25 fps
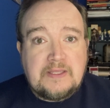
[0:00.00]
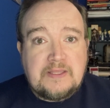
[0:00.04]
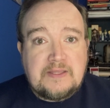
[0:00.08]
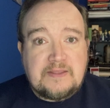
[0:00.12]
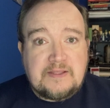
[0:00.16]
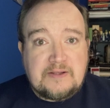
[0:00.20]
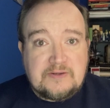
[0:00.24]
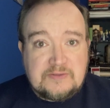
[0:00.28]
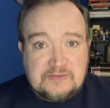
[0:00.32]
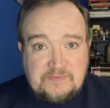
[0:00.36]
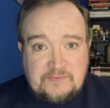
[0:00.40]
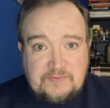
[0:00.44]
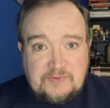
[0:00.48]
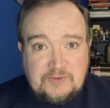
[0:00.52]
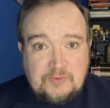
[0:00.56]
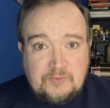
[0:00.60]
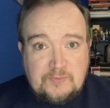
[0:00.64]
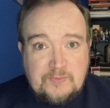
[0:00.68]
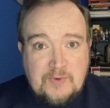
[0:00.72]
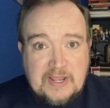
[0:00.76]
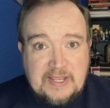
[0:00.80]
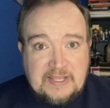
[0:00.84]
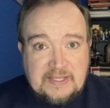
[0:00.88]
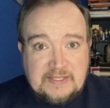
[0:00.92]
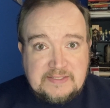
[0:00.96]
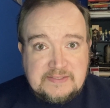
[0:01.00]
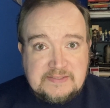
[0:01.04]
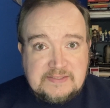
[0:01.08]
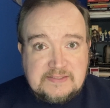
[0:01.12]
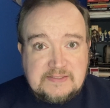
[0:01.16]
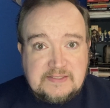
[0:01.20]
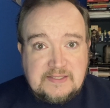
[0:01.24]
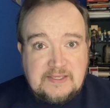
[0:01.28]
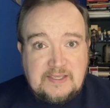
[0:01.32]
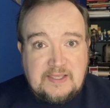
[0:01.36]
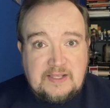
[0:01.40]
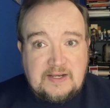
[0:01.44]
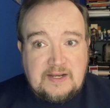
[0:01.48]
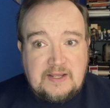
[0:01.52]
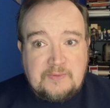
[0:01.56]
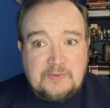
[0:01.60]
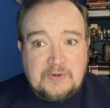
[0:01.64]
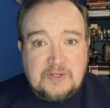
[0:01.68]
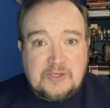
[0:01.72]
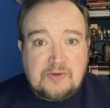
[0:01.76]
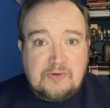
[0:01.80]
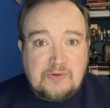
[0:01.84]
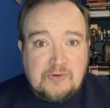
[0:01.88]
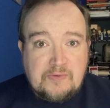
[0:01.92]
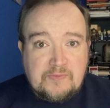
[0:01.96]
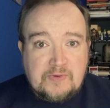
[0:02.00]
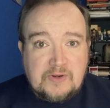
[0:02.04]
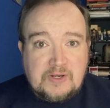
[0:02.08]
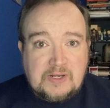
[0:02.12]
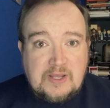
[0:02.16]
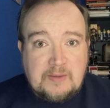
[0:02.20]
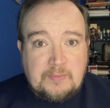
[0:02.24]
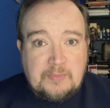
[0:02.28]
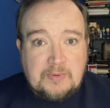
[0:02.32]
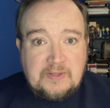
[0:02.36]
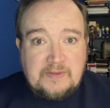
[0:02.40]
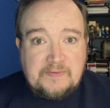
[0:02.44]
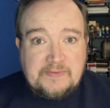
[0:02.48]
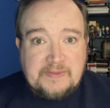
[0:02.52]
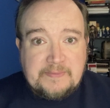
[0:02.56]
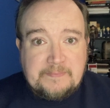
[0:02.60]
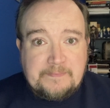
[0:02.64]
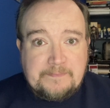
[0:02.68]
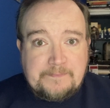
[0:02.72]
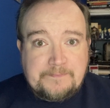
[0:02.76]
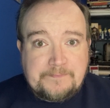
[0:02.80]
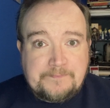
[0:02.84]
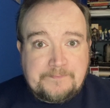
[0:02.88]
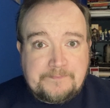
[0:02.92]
There's a few ways, and I want to go over a couple of them.